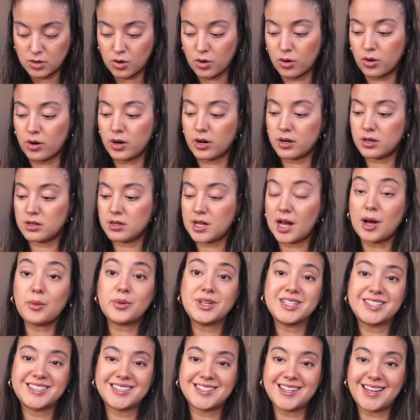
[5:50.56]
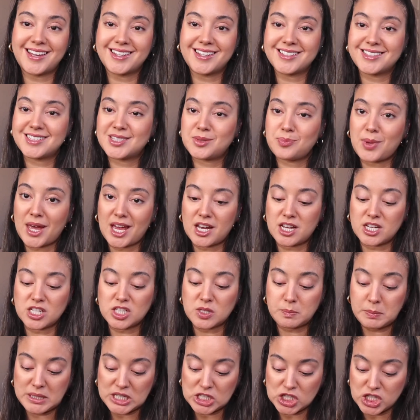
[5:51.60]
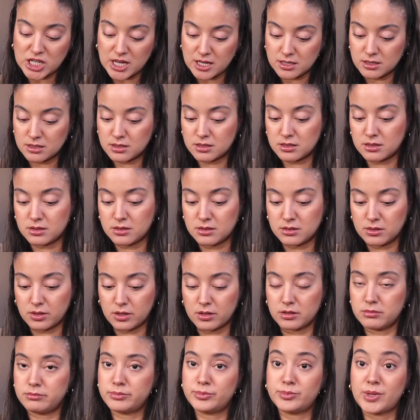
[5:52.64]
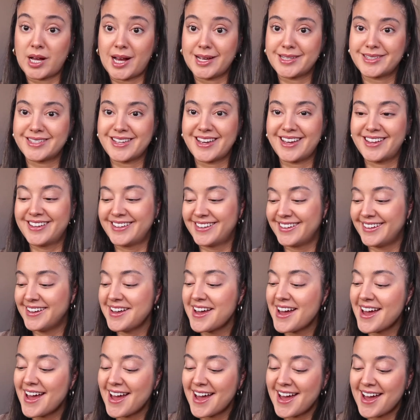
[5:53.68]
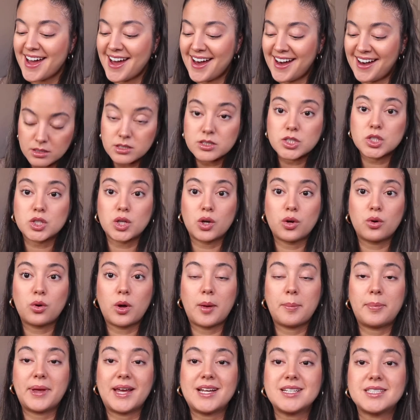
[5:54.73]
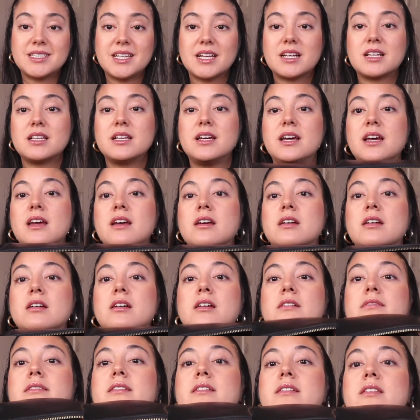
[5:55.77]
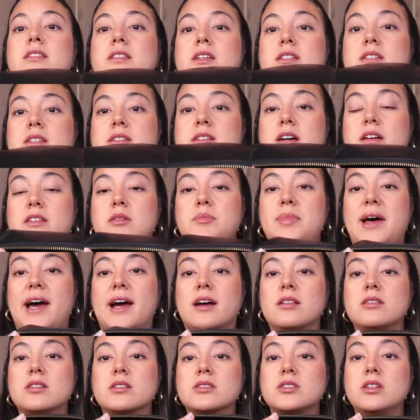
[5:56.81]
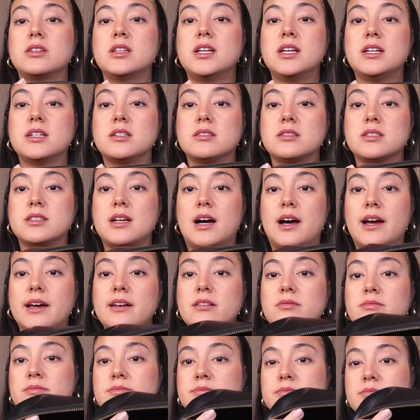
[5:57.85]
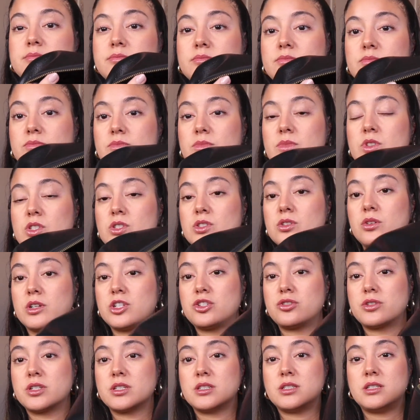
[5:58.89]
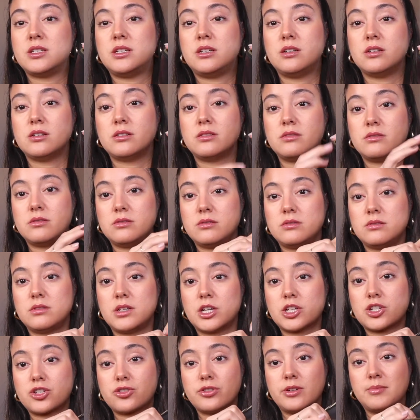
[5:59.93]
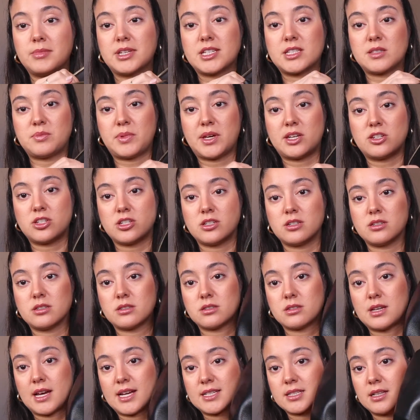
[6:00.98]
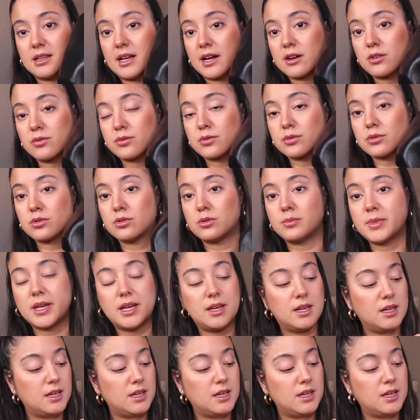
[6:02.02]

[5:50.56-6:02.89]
or how we say in Spanish, pinches, or I say. So basically this is how the bag looks on the inside. So as you can see, extremely spacious. It has a lot of room.